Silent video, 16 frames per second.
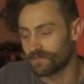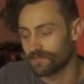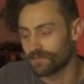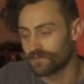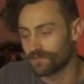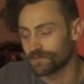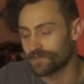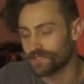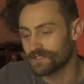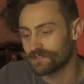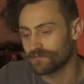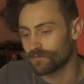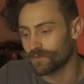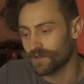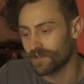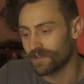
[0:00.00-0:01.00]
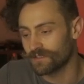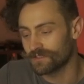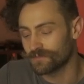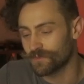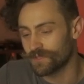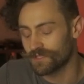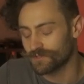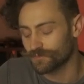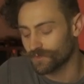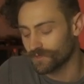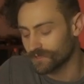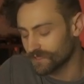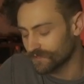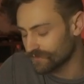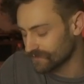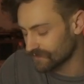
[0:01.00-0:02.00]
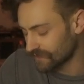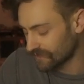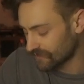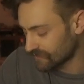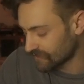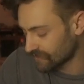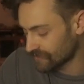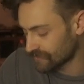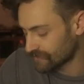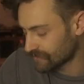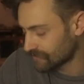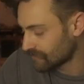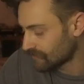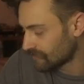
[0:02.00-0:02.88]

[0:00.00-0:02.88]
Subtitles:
the reason why is because we live in like this